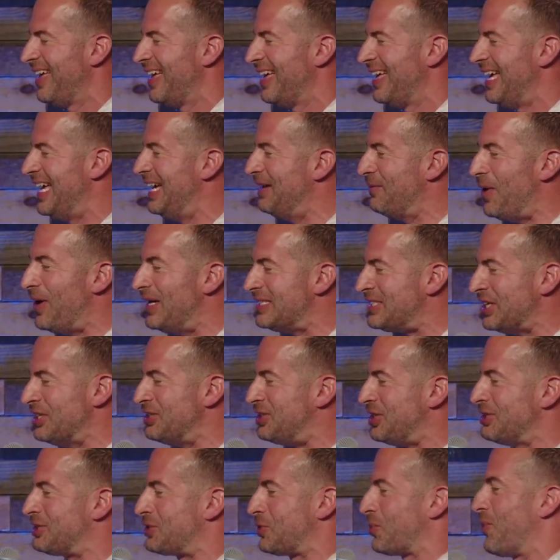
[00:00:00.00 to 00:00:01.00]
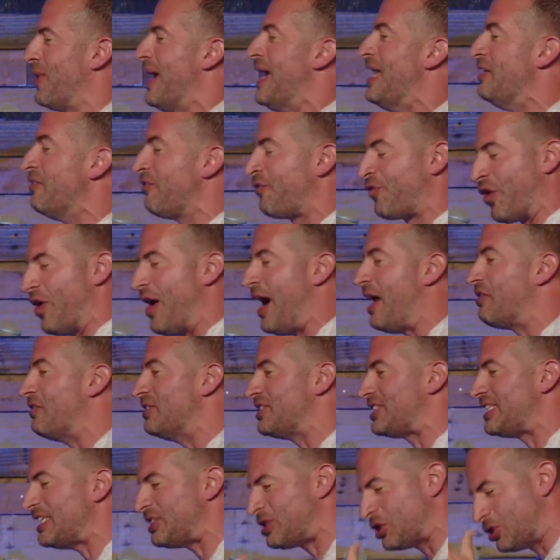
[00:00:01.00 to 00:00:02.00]
It wasn't just written for others,
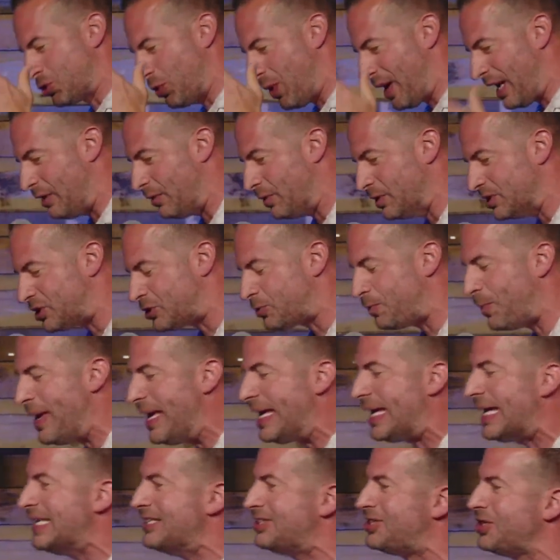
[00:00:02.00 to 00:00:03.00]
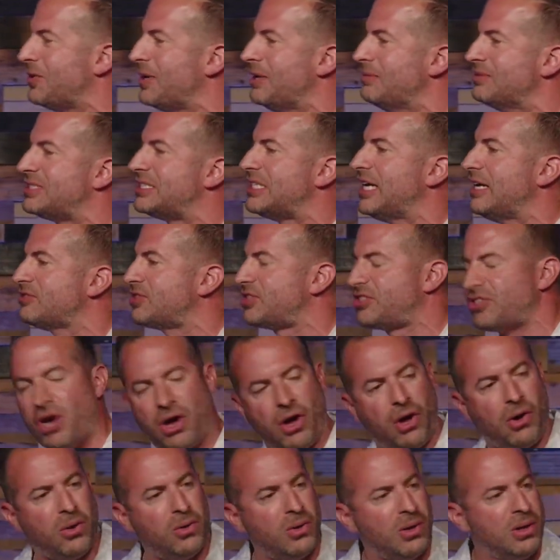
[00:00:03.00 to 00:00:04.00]
this is what he was speaking to himself.
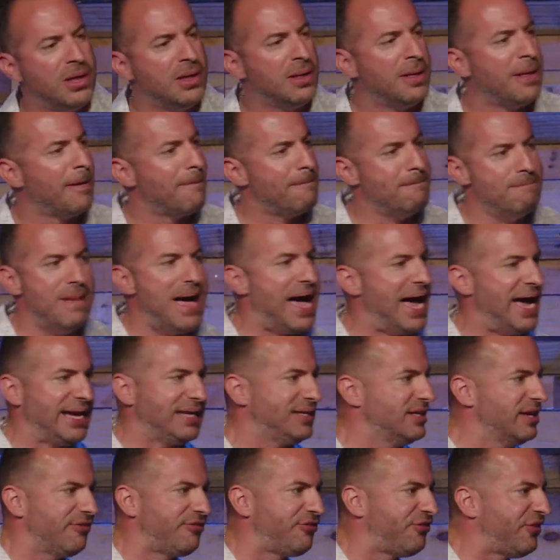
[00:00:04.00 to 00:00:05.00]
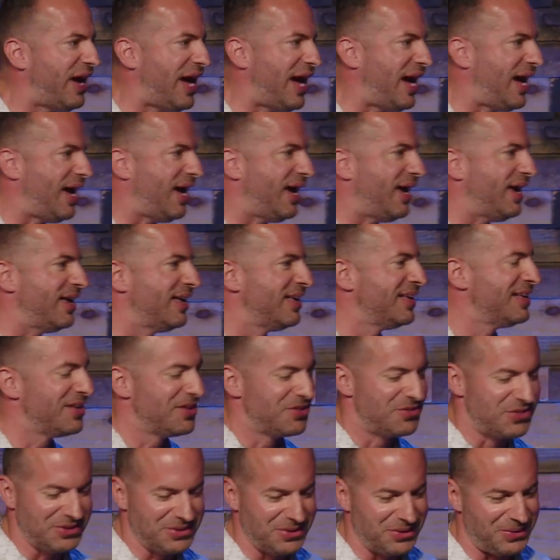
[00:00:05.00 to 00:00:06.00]
Soul, magnify
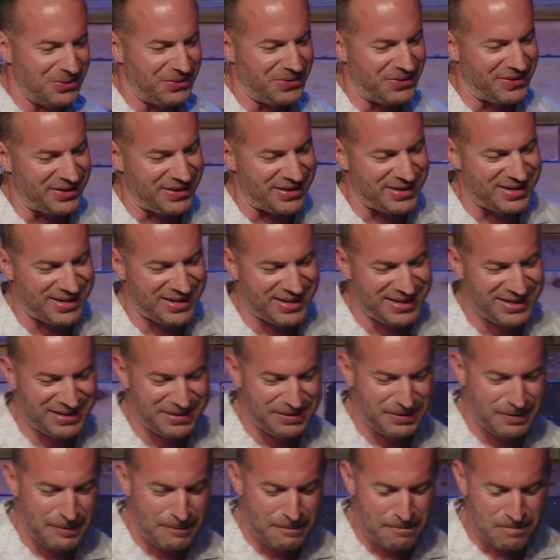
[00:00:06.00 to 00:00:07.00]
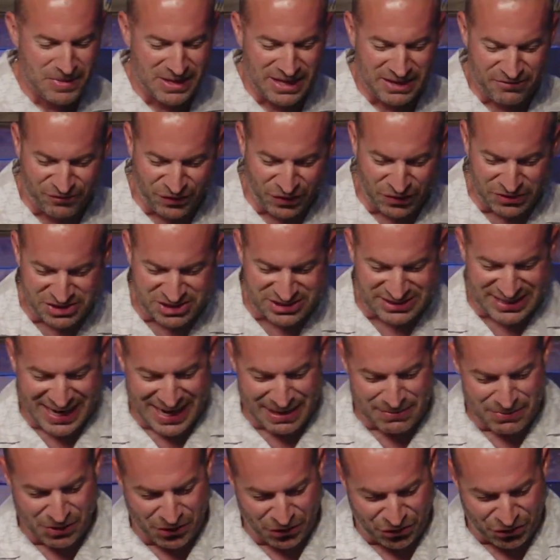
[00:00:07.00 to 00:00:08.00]
the Lord. 1
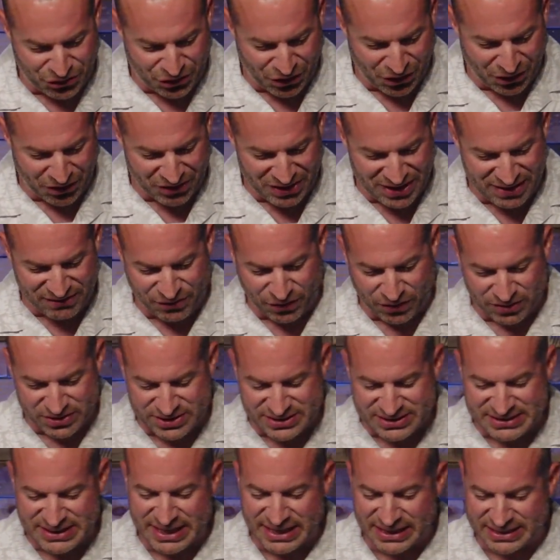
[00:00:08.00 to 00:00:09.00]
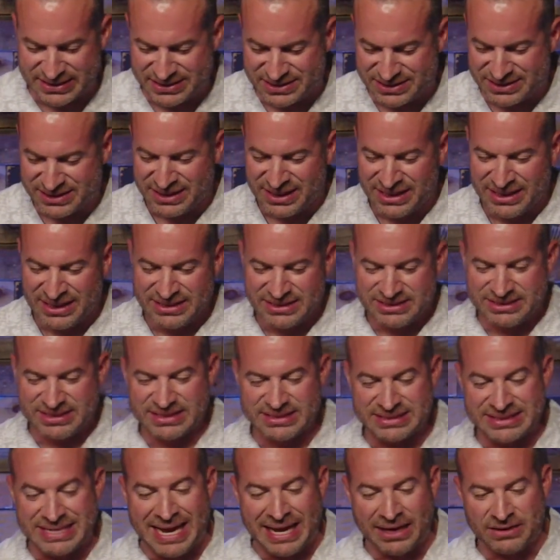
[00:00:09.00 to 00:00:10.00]
Samuel 30 verse 6
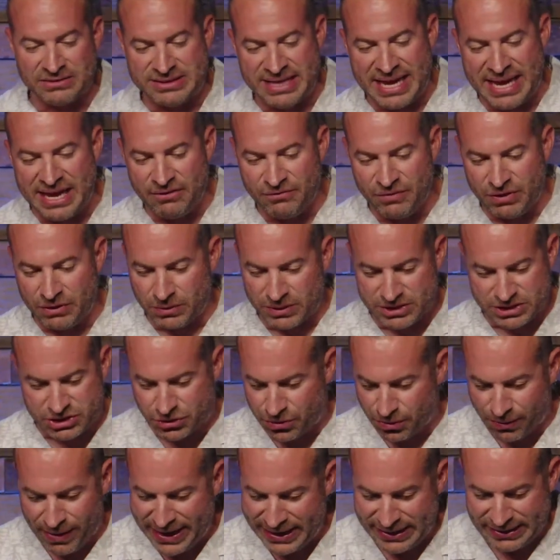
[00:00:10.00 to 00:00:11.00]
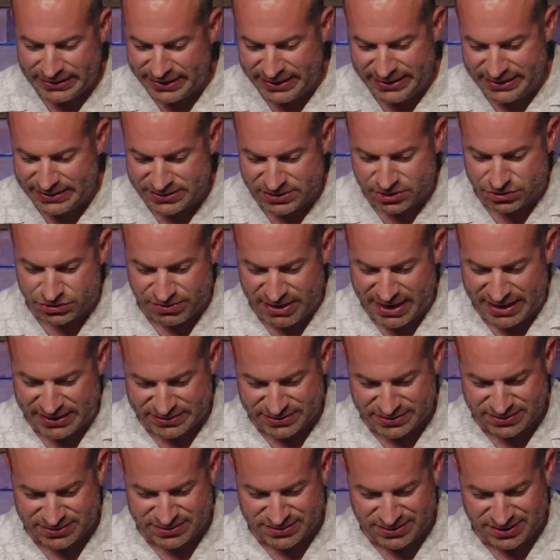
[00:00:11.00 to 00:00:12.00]
says, Now David was greatly
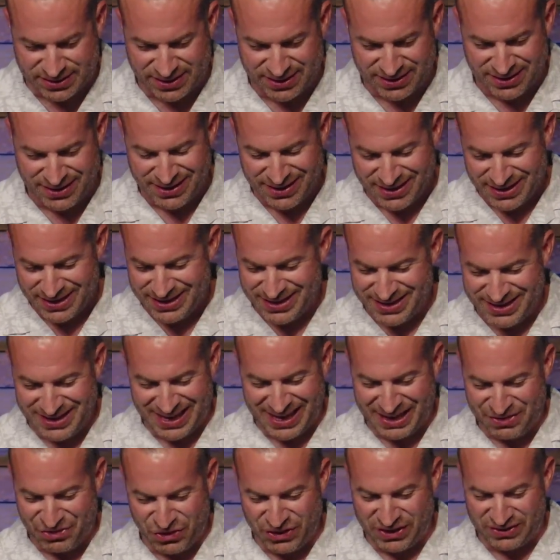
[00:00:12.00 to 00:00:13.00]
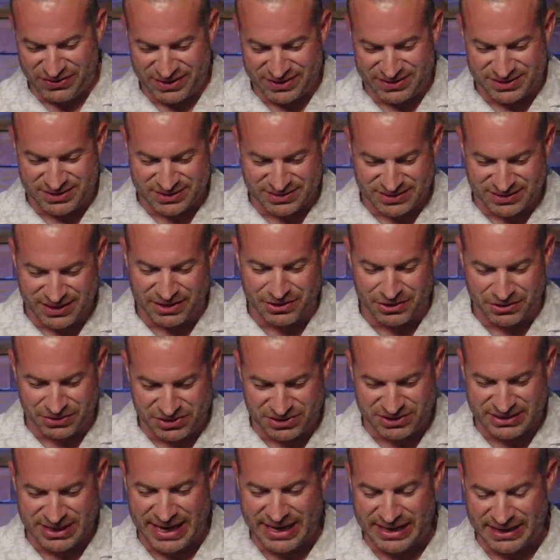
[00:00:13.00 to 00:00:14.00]
distressed. And I think this is
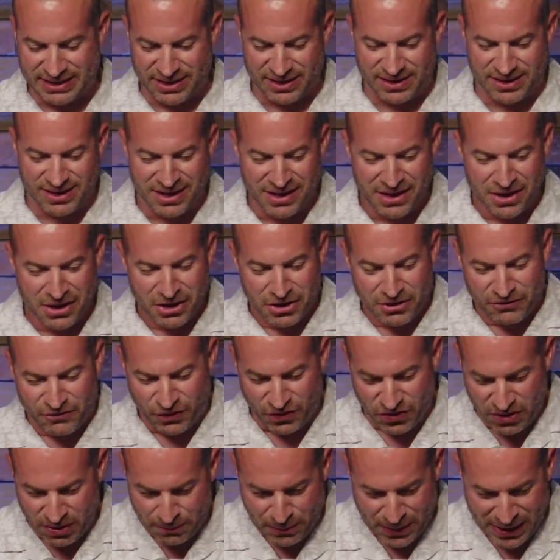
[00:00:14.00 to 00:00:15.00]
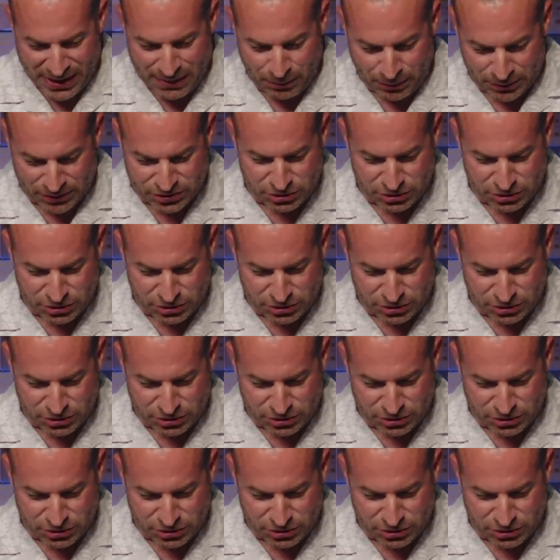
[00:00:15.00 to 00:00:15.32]
understated. For the people